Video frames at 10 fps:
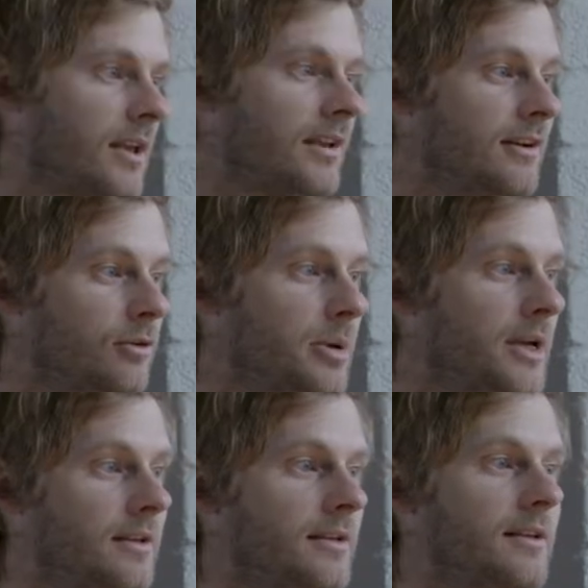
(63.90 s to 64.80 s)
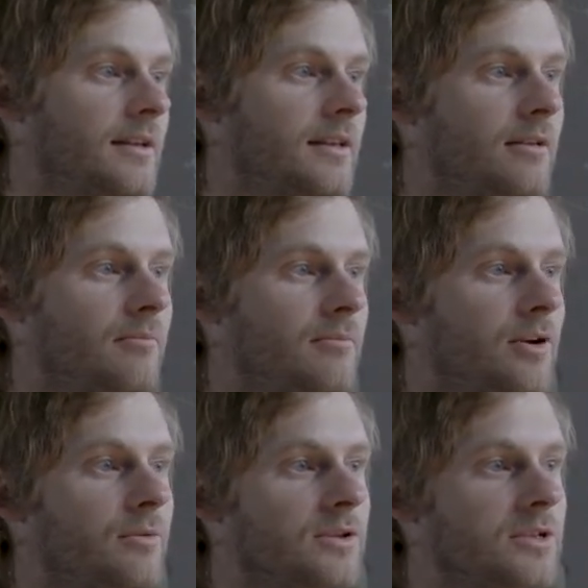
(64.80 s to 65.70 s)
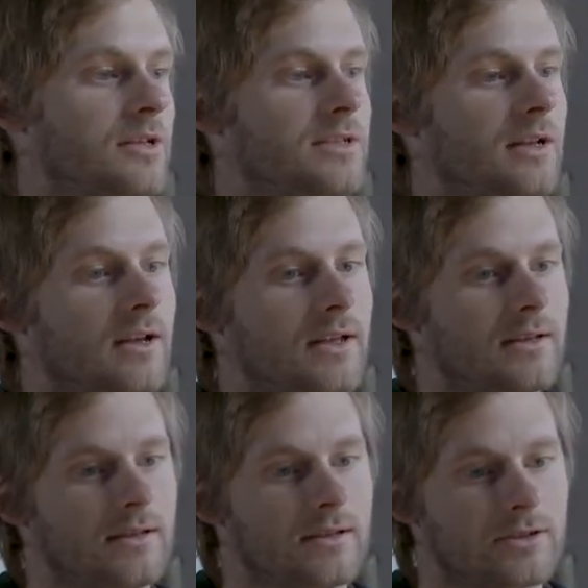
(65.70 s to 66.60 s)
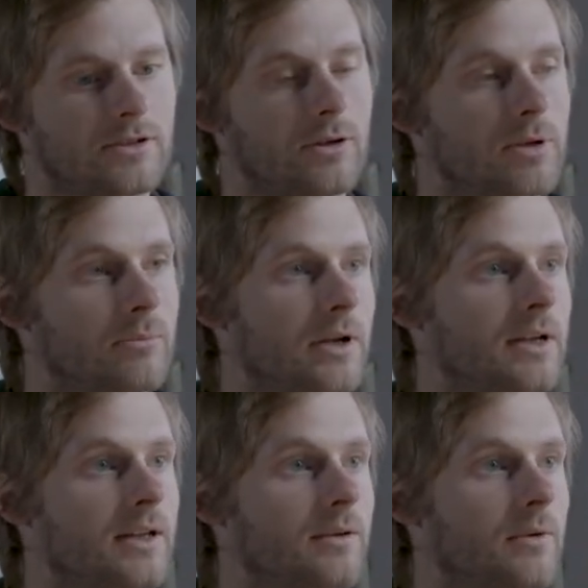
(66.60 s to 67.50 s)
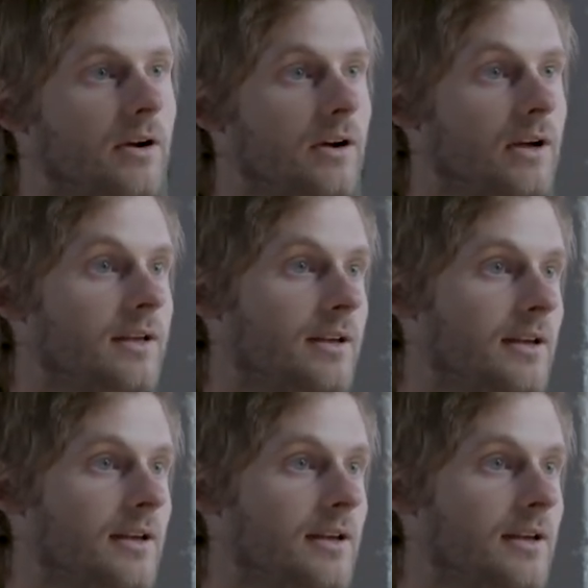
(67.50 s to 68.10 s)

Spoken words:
a little bit, but it wasn't until I stopped completely where I,